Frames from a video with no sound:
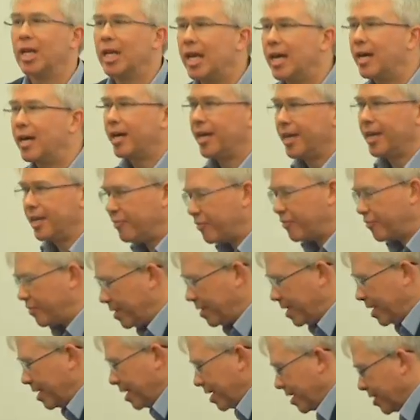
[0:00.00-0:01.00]
alive,
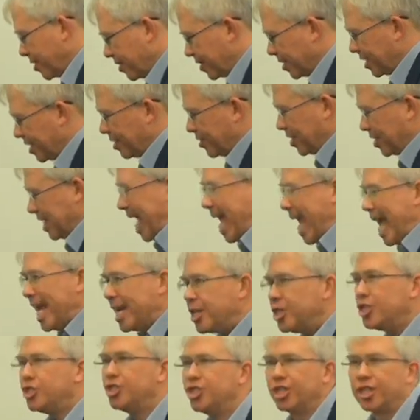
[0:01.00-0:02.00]
the
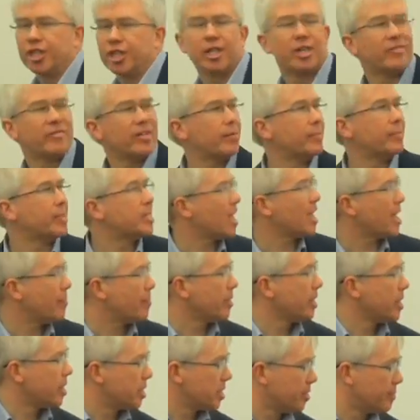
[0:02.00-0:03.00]
engine of our
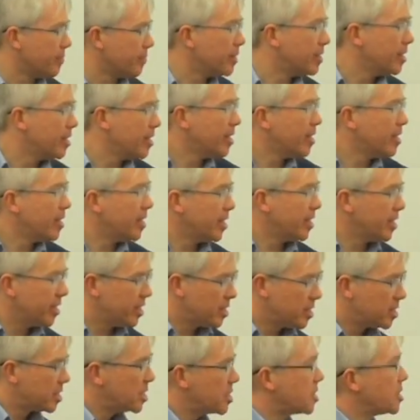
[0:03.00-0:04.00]
metabolism,
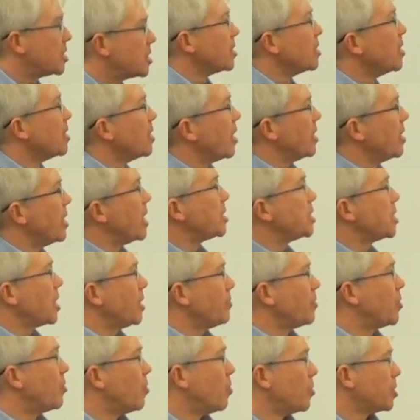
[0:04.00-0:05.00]
is an
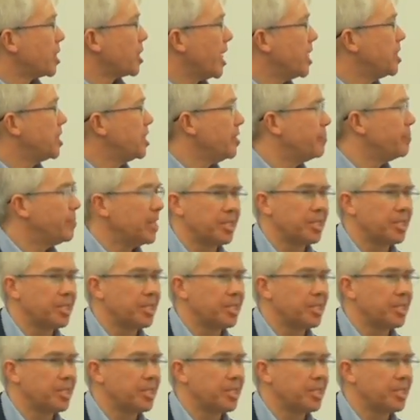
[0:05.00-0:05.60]
enzyme called ATP